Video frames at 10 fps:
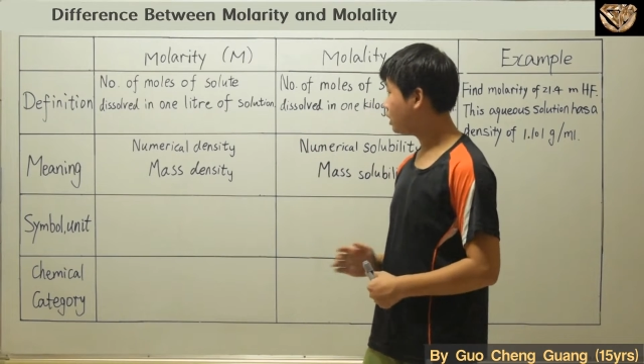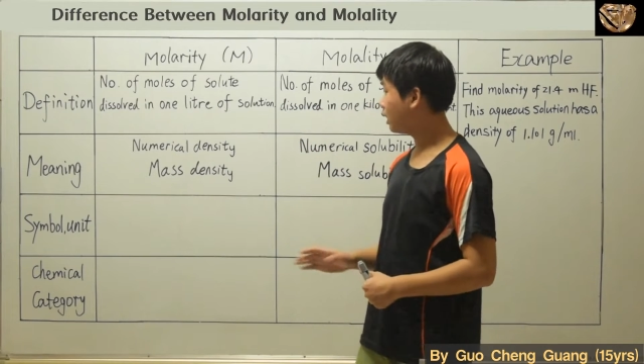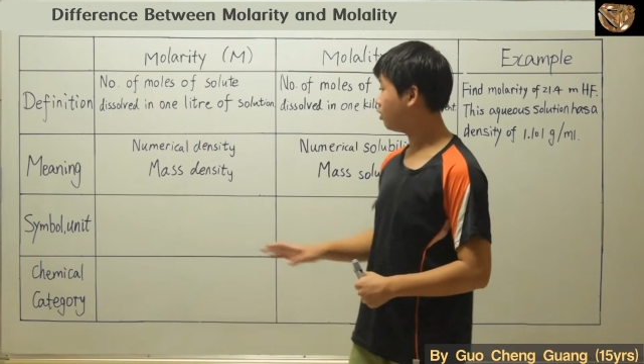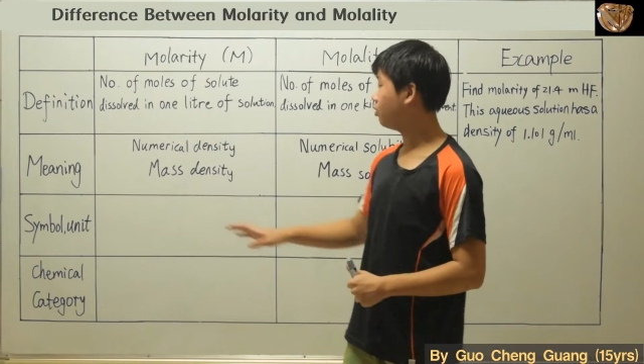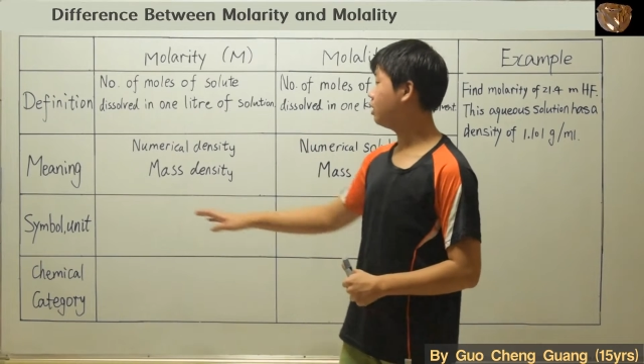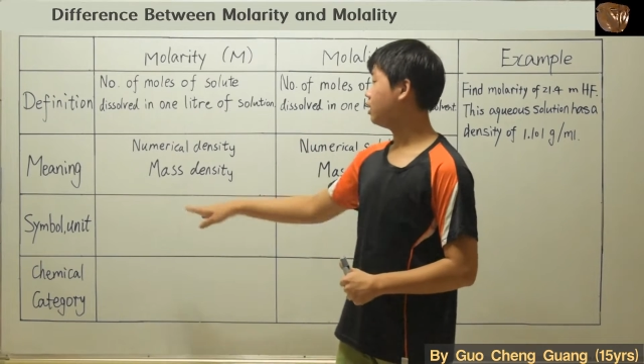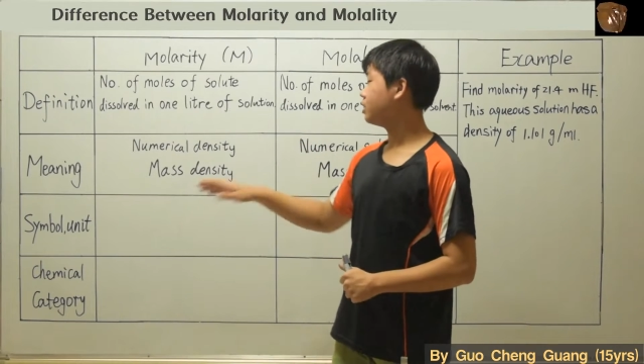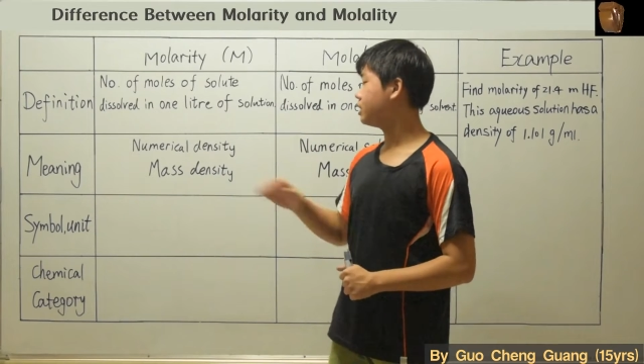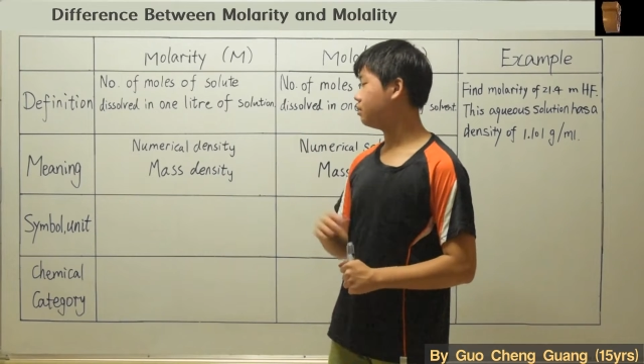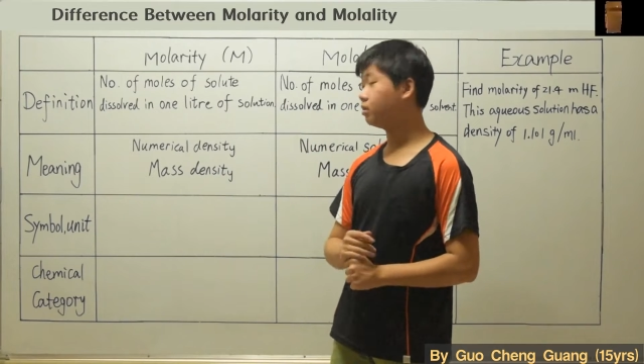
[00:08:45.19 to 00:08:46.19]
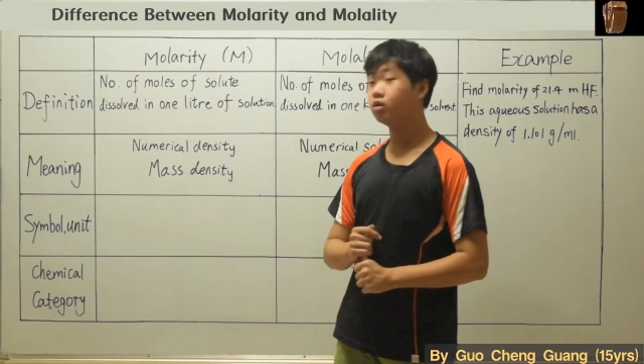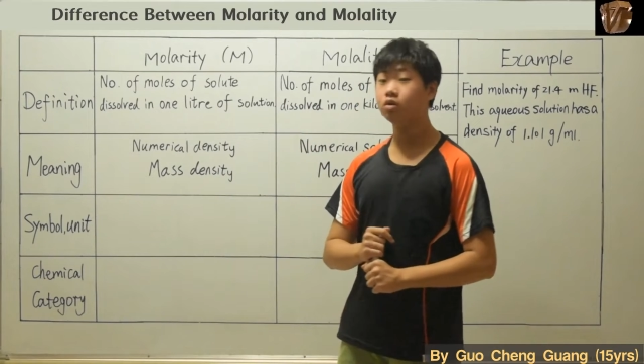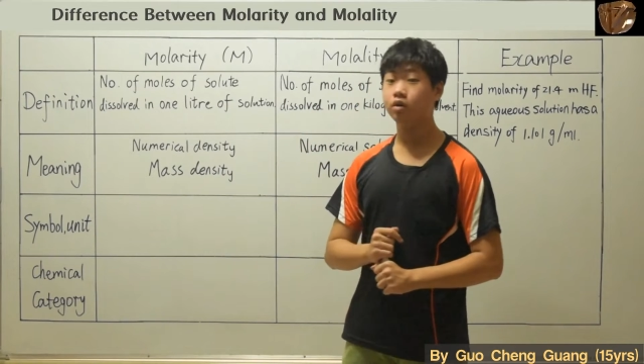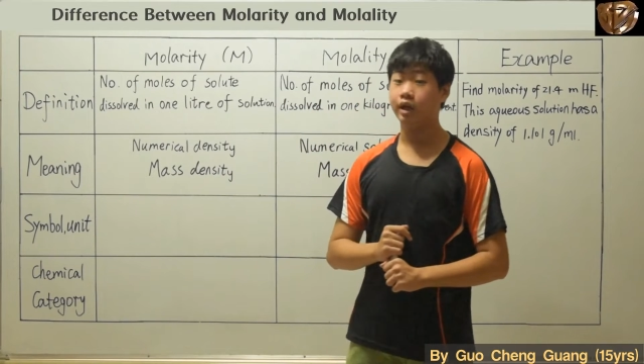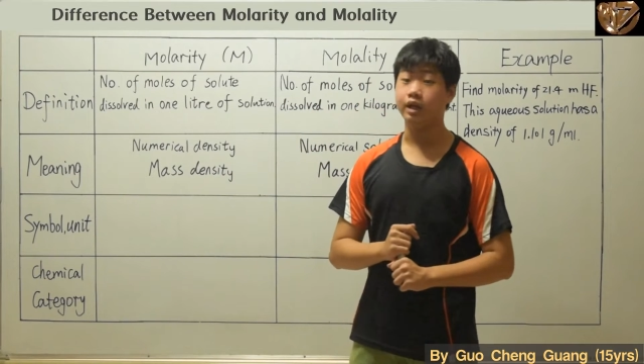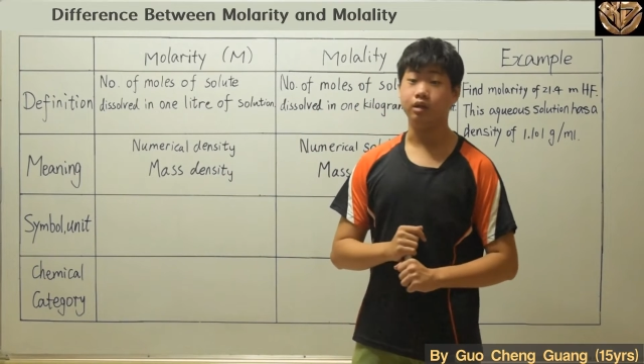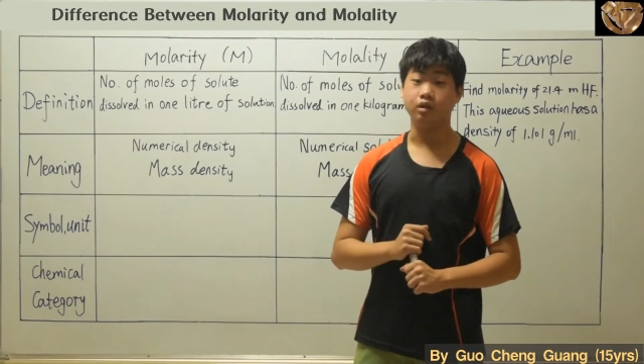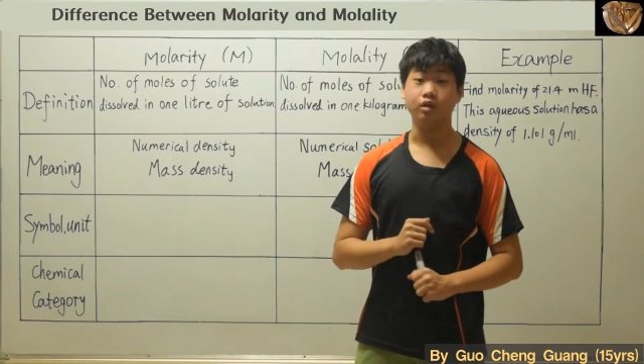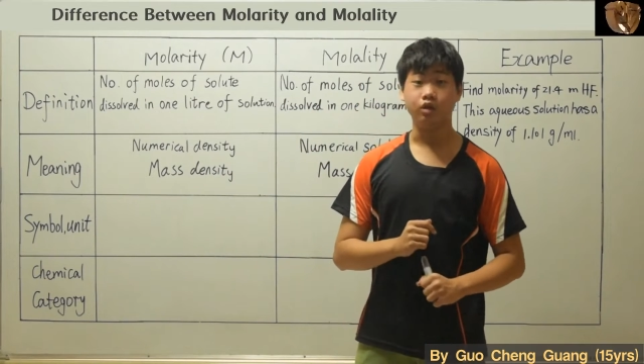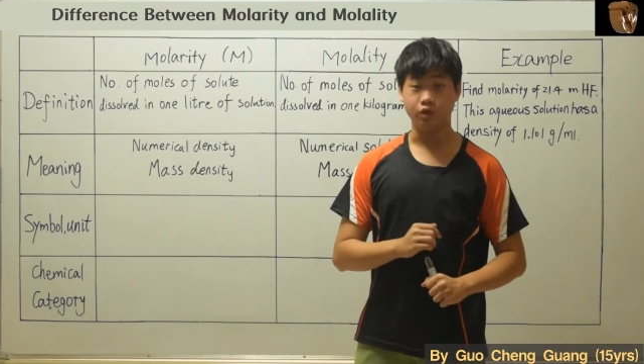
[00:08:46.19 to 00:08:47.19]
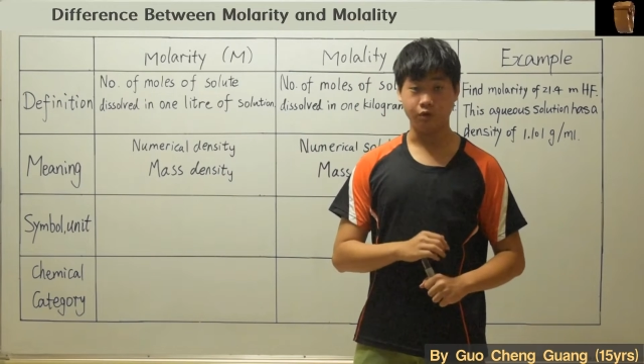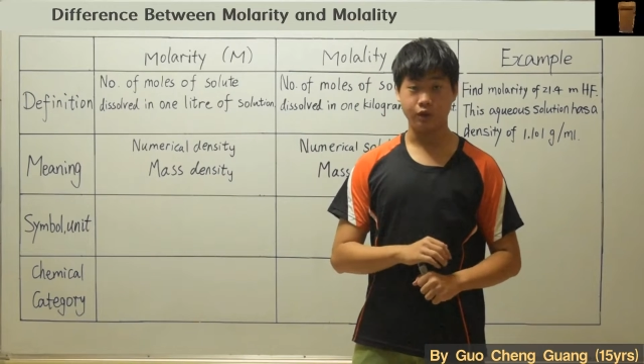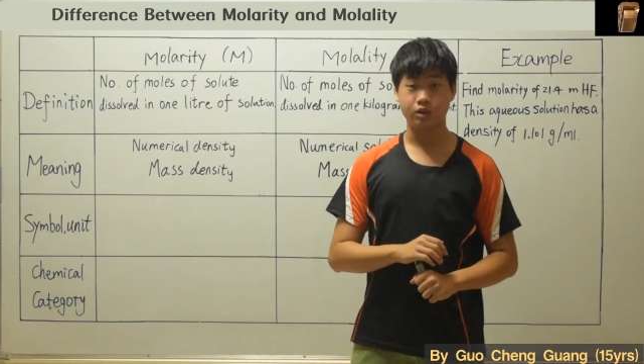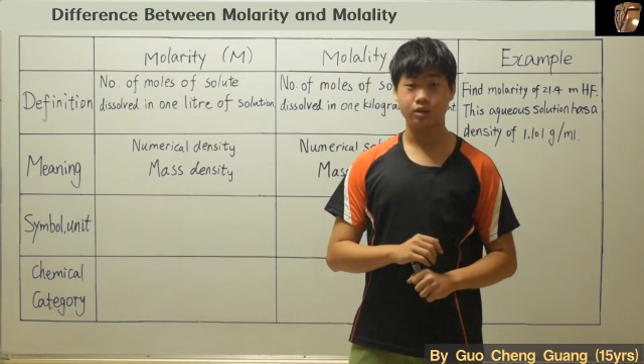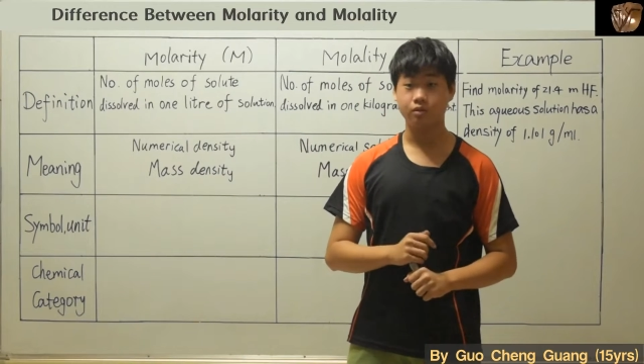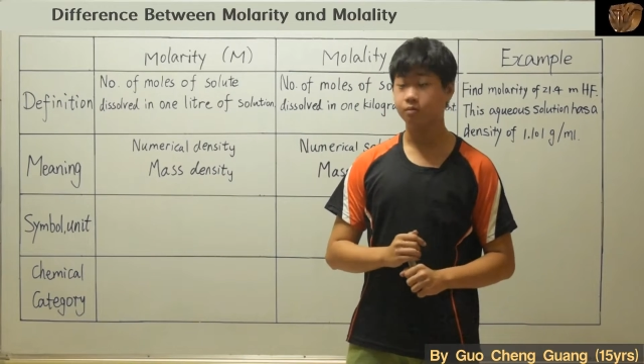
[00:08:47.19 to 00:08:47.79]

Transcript: Now, symbol and unit.